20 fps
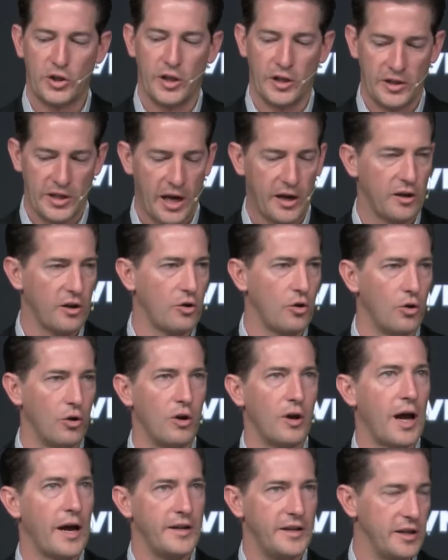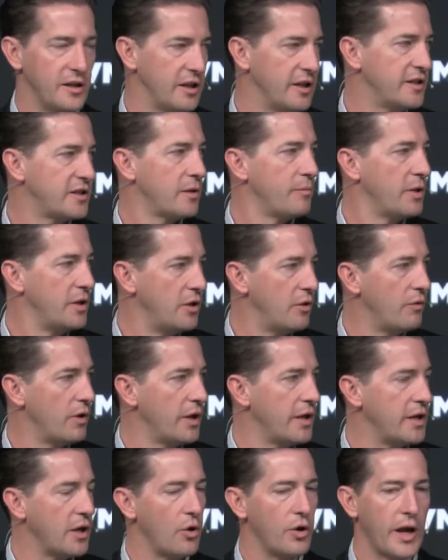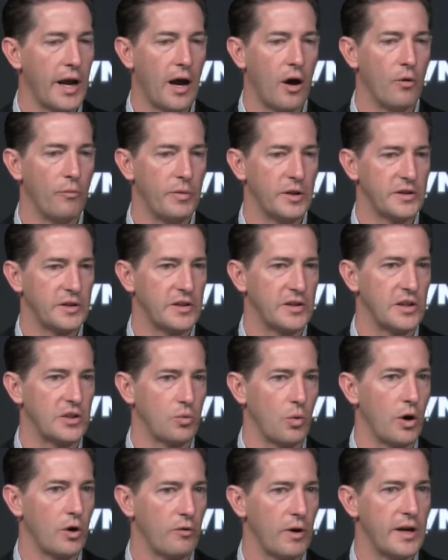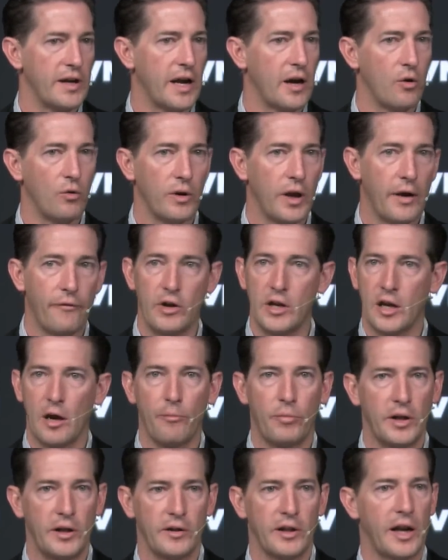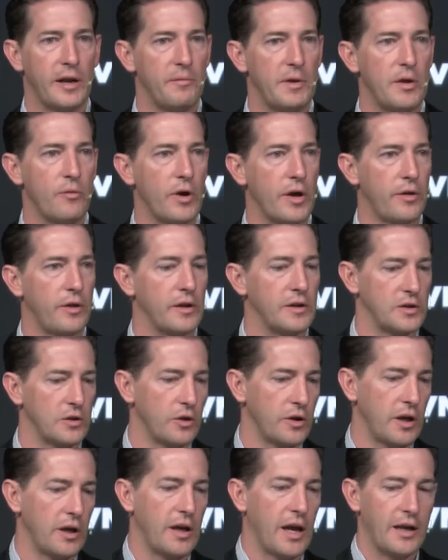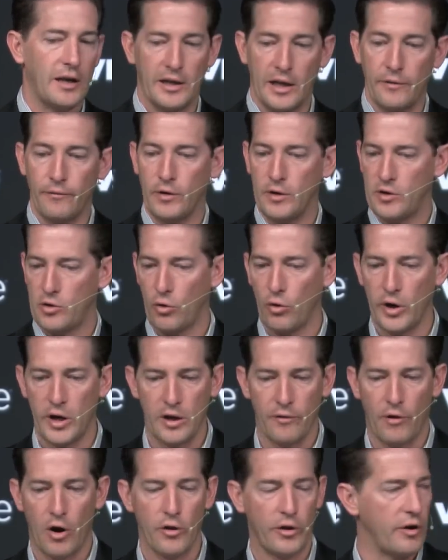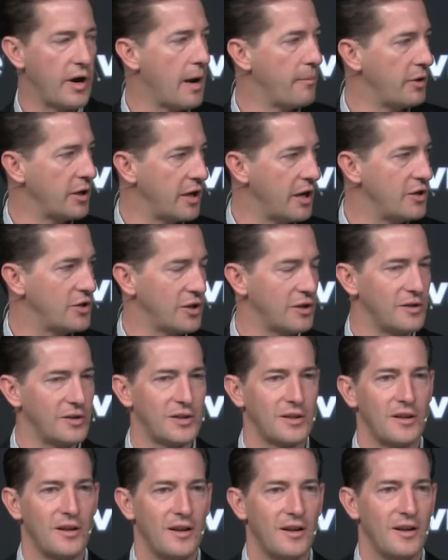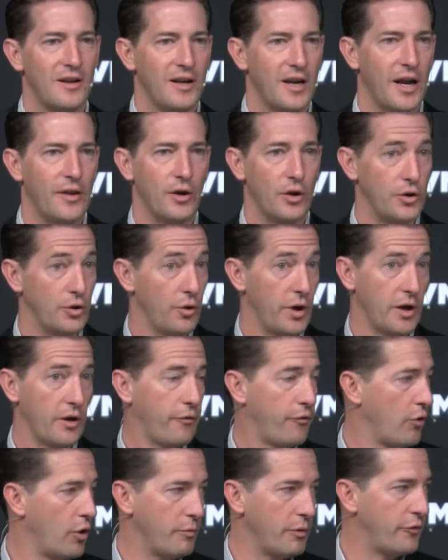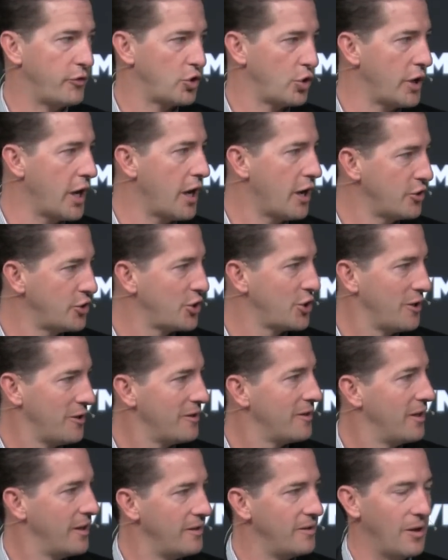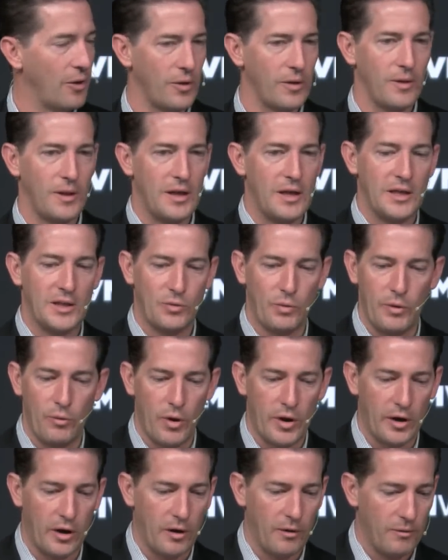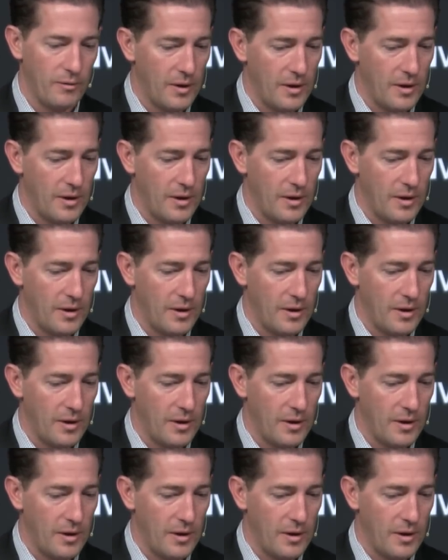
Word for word: the technical idealism and you really go to how businesses work right now. Every company that I meet with is looking at an inventory of all their applications and they're doing a form of triage. You know, these we want to,